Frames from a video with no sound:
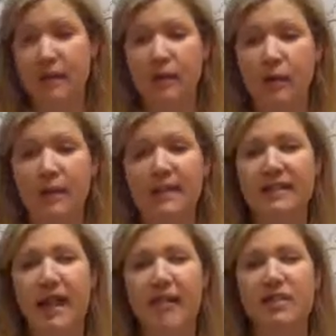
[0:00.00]
So it
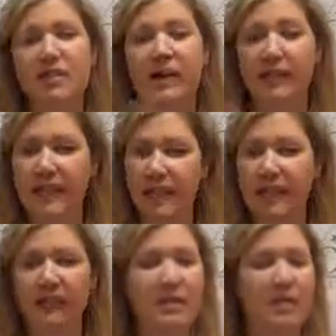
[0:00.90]
doesn't have to be these
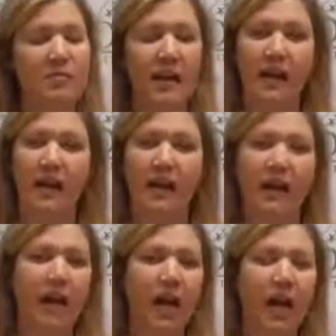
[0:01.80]
15-minute
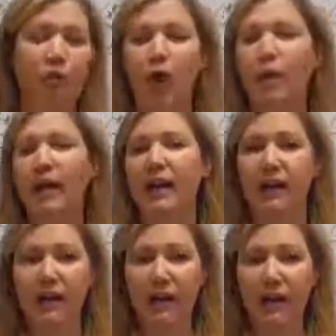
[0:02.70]
aerobic
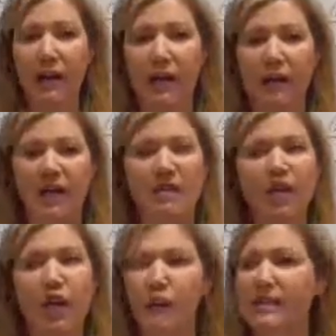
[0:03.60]

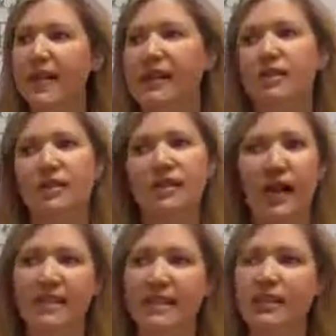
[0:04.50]
continuous
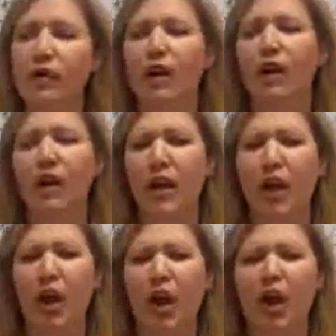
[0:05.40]
exercises or
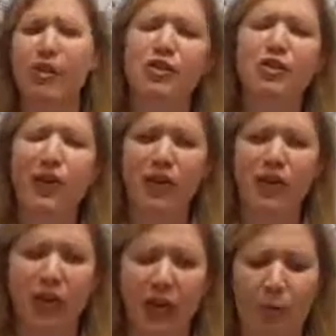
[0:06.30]
a hard strength
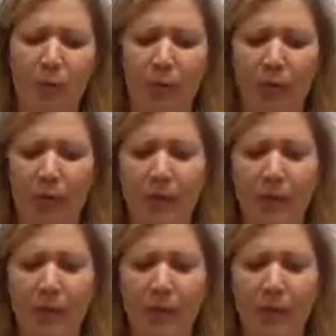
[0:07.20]
training program.